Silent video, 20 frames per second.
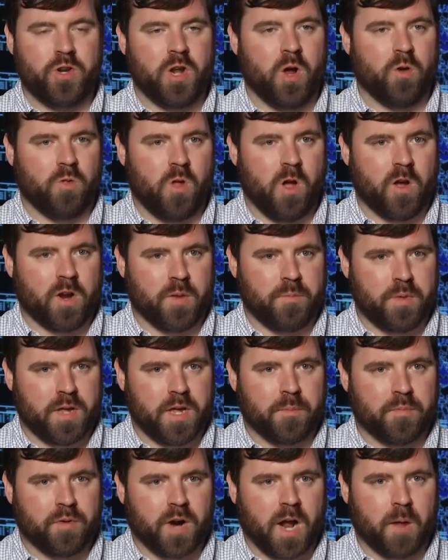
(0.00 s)
no longer be
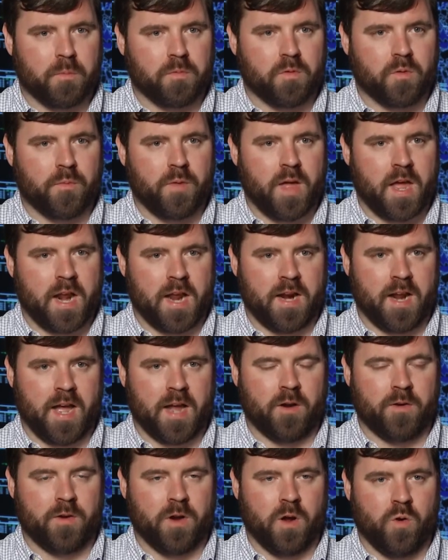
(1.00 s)
a problem. And I, I
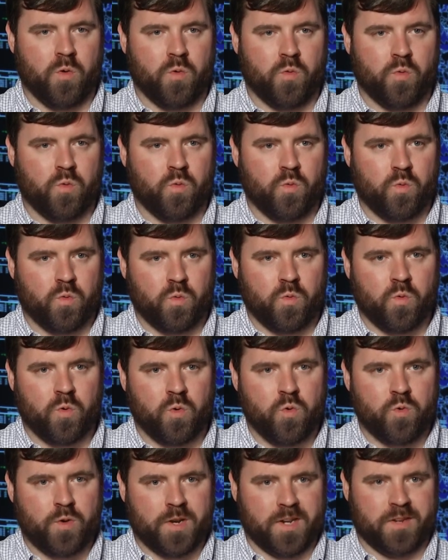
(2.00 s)
don't know
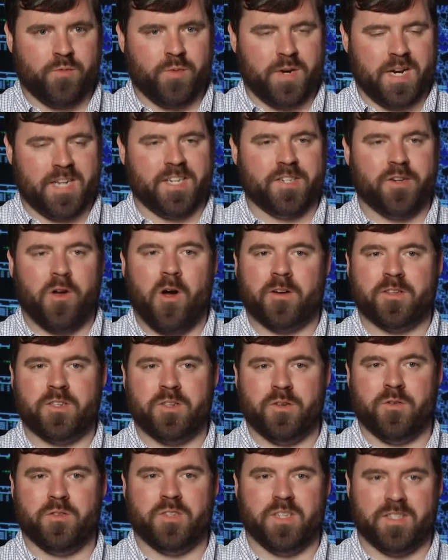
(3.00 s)
who we need to talk
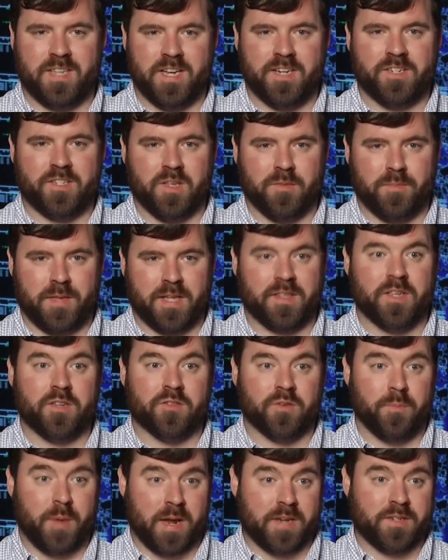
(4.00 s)
to to teach them that these
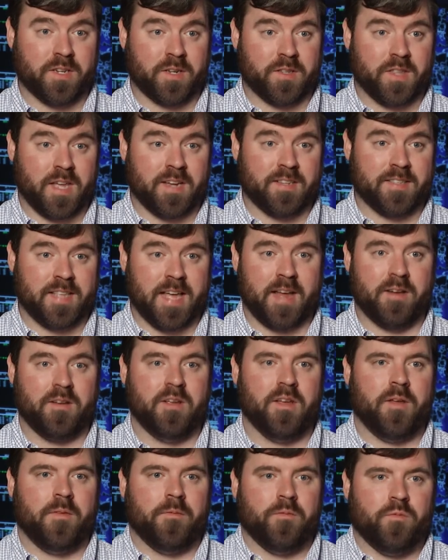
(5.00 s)
are basic things that
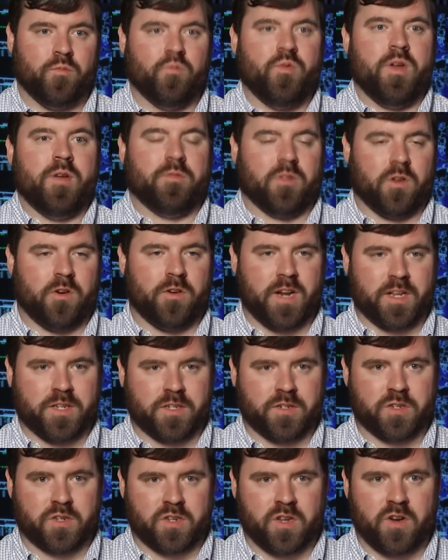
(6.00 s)
we've learned as a
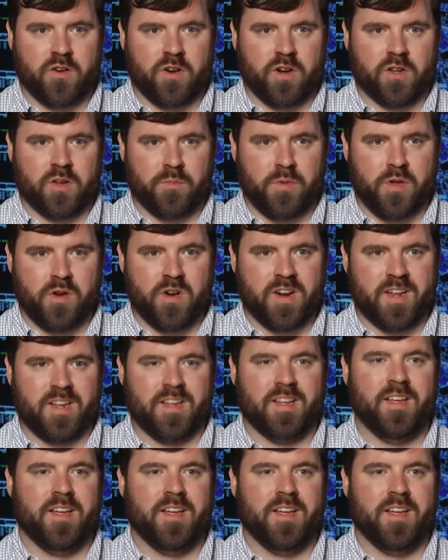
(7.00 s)
security community